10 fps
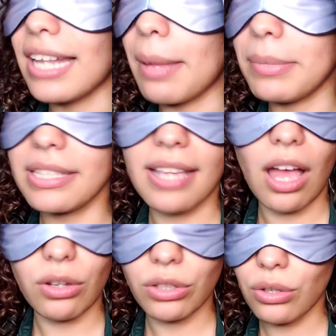Let me
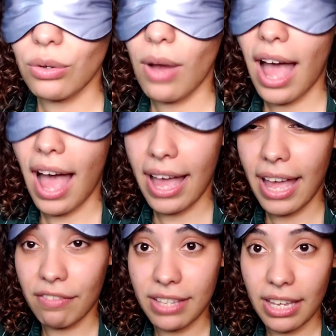tell you, I
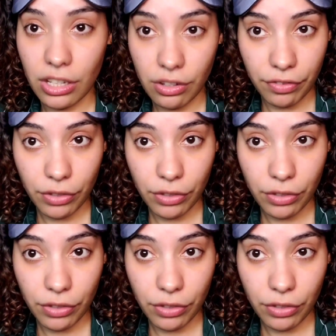have taken a